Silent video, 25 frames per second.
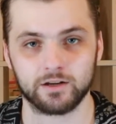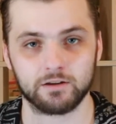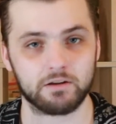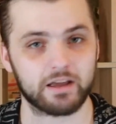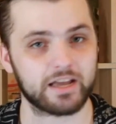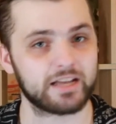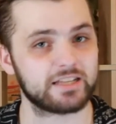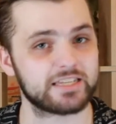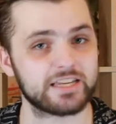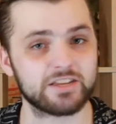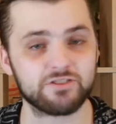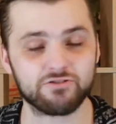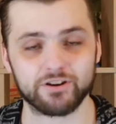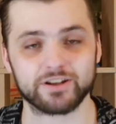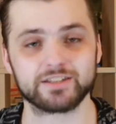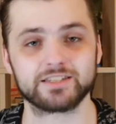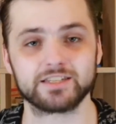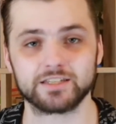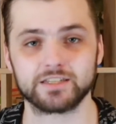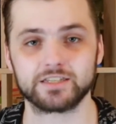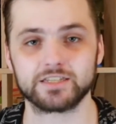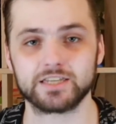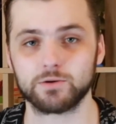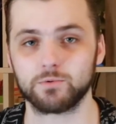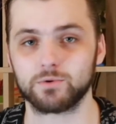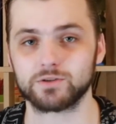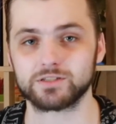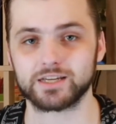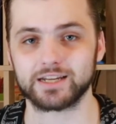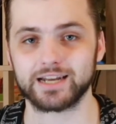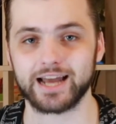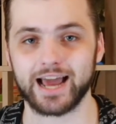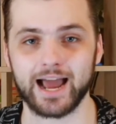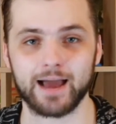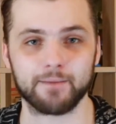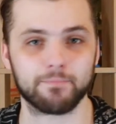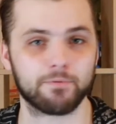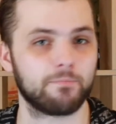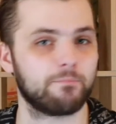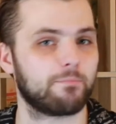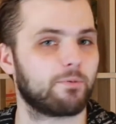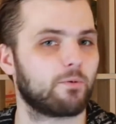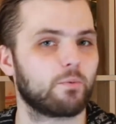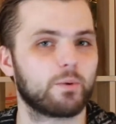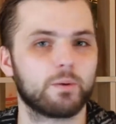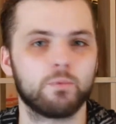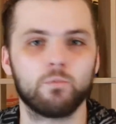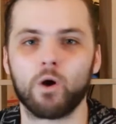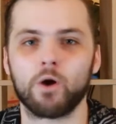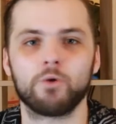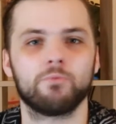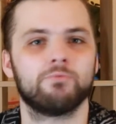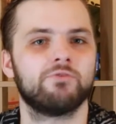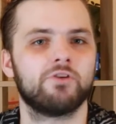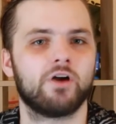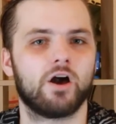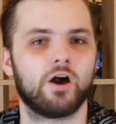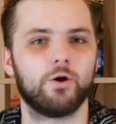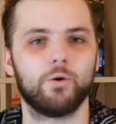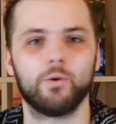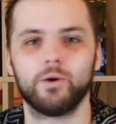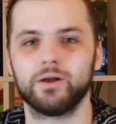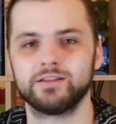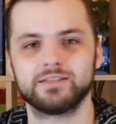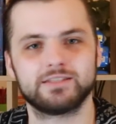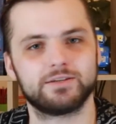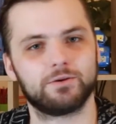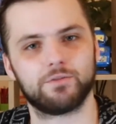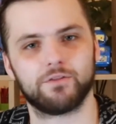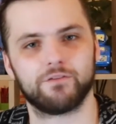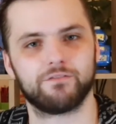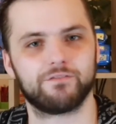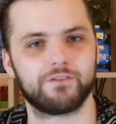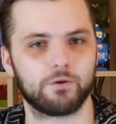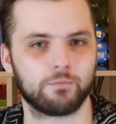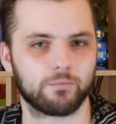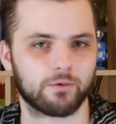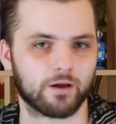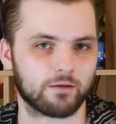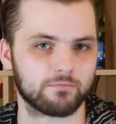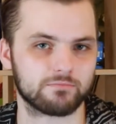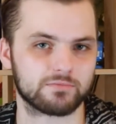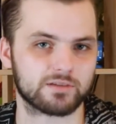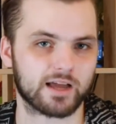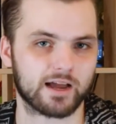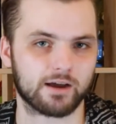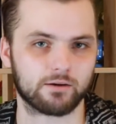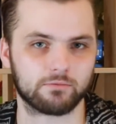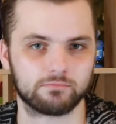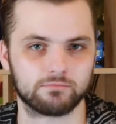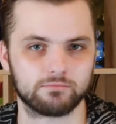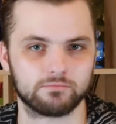It's interesting to see what's going to happen, but we won't know until the film comes out.